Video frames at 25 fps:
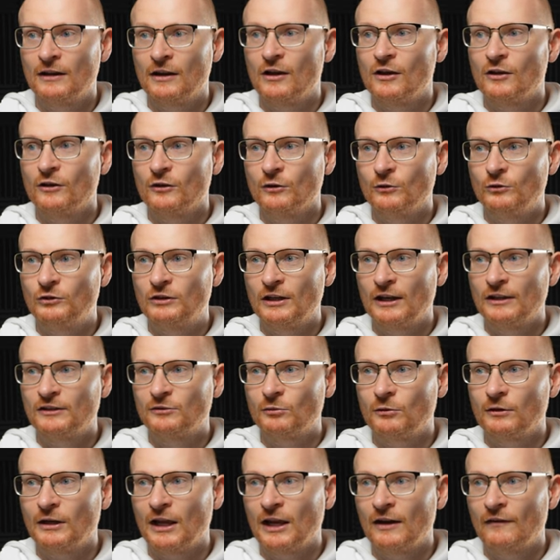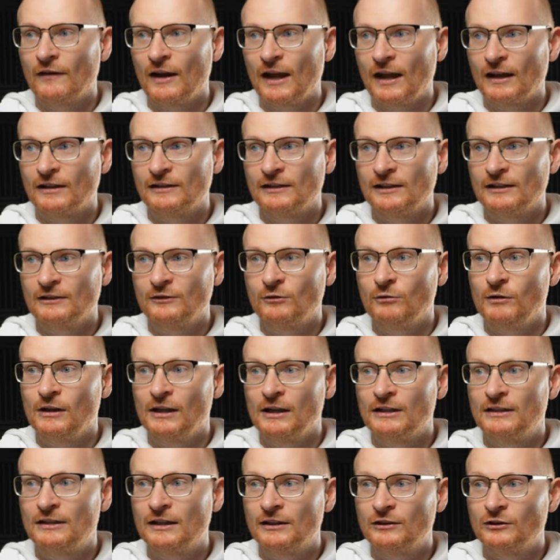You just won't have access to the
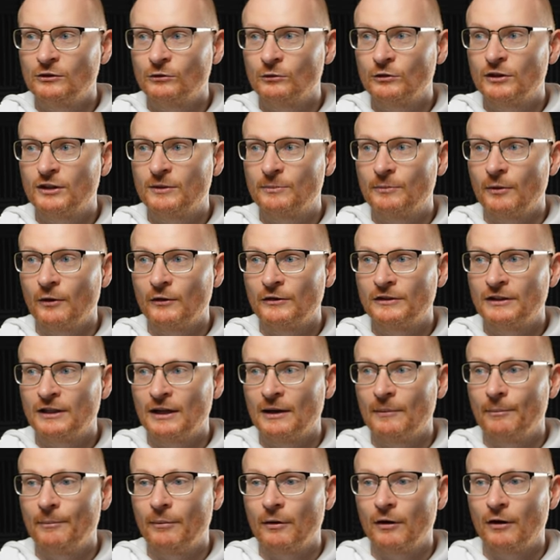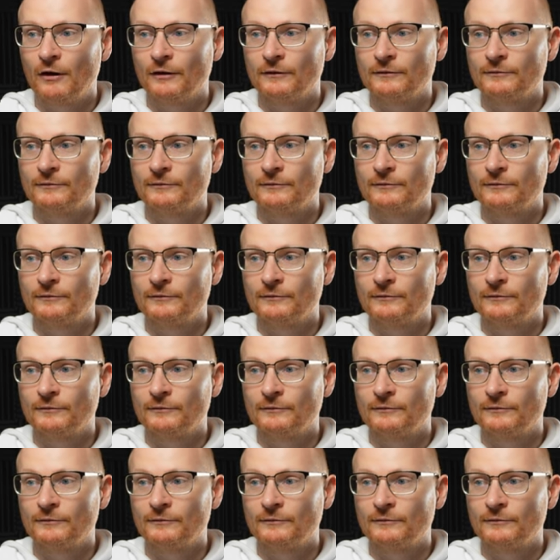additional sponsor pot.